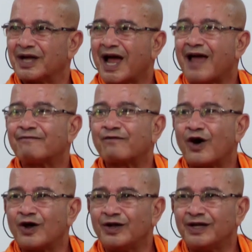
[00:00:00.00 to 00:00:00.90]
I am
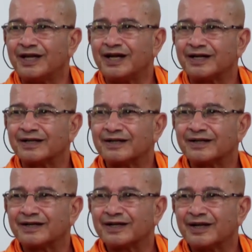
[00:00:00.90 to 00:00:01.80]
following it
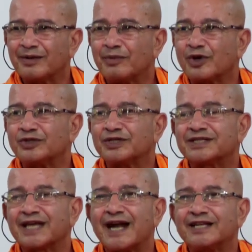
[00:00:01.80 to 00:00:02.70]
because it
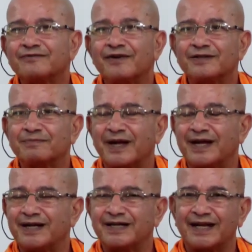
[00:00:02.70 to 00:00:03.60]
satisfies my
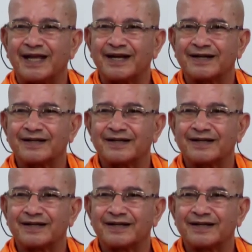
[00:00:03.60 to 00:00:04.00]
intellect.